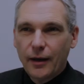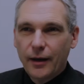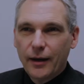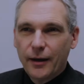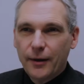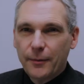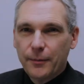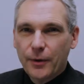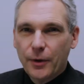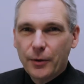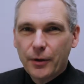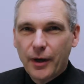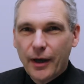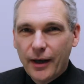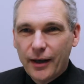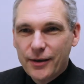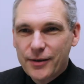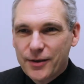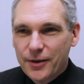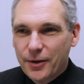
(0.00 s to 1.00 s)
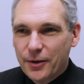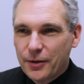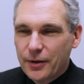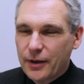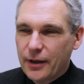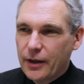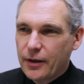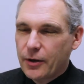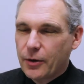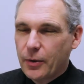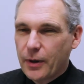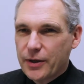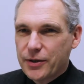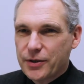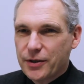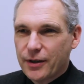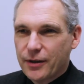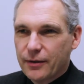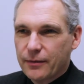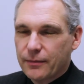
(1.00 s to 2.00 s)
Okay, so another
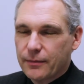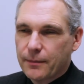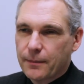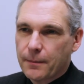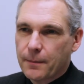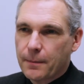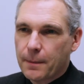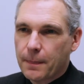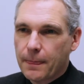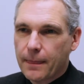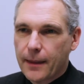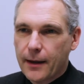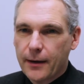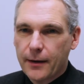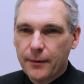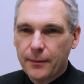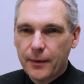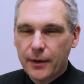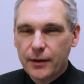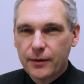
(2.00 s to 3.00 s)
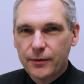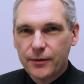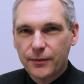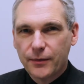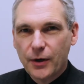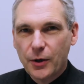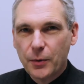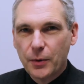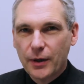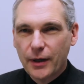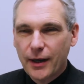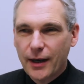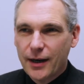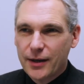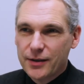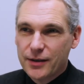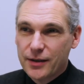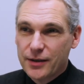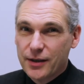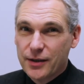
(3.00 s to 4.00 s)
question that's frequently
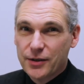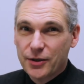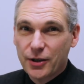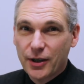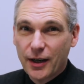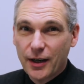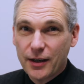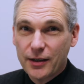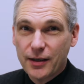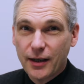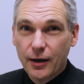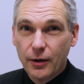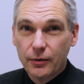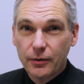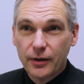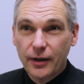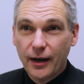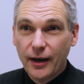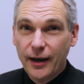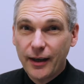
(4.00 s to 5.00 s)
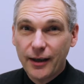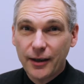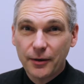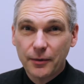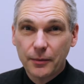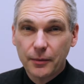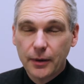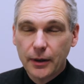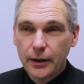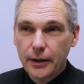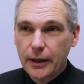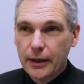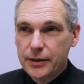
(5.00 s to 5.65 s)
asked is Chinatown dying, right?